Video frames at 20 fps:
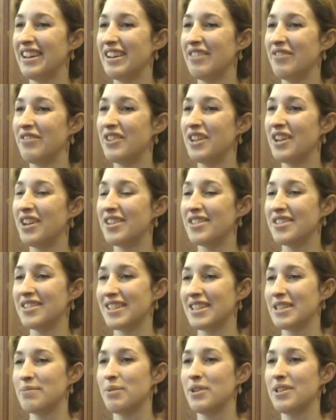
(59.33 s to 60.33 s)
for the last
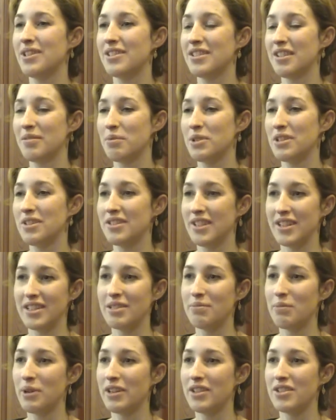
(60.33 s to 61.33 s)
6 months, I've been
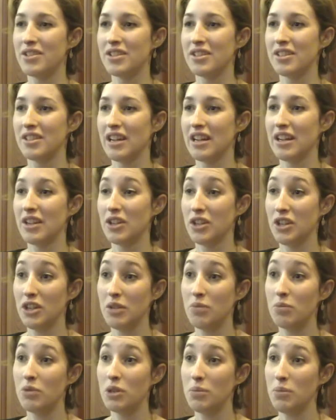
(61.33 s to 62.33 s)
centre manager at
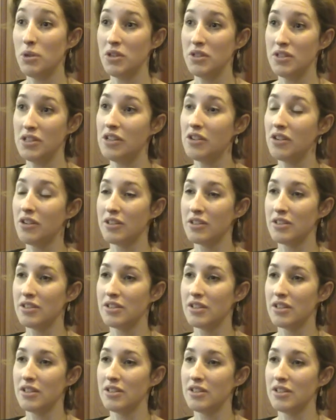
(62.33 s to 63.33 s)
Heme Community Garden
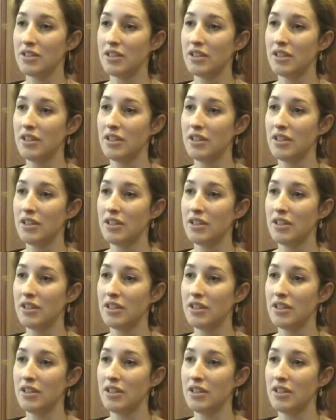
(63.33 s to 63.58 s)
Centre.